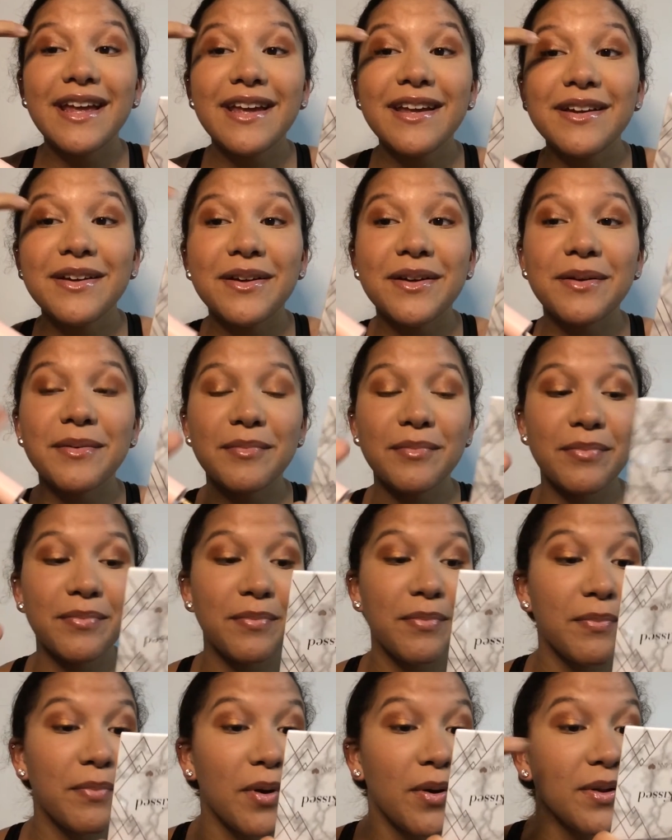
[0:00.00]
inner,
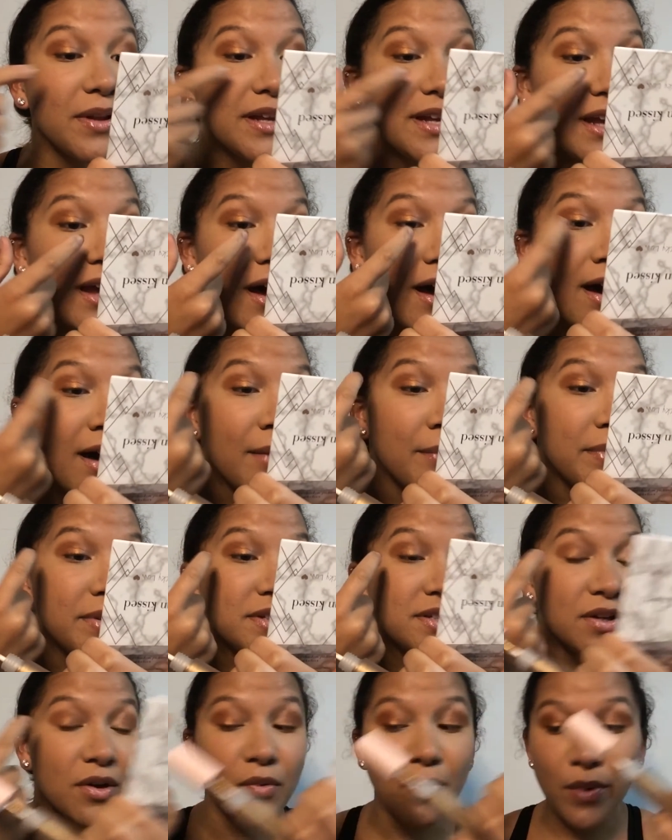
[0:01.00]
pulling up
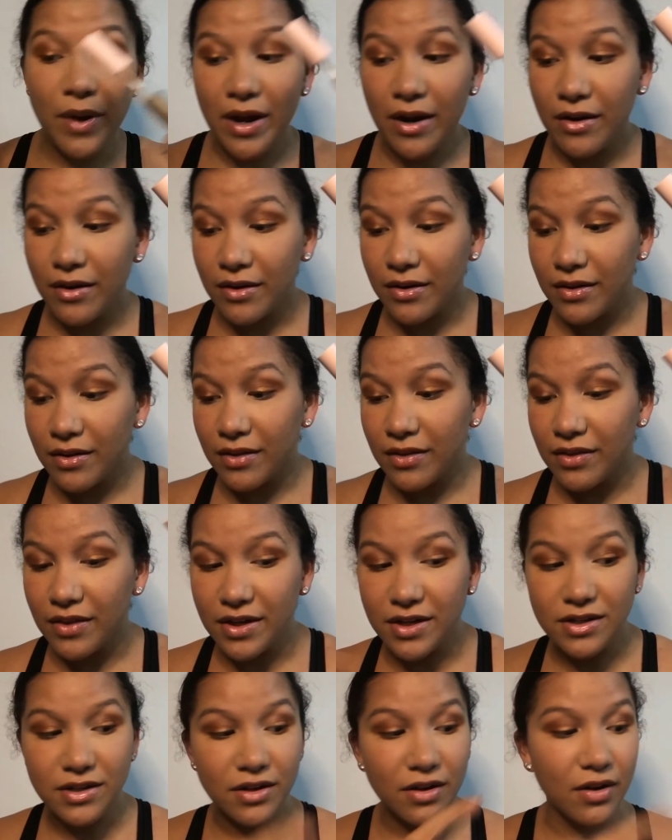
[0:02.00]
to where the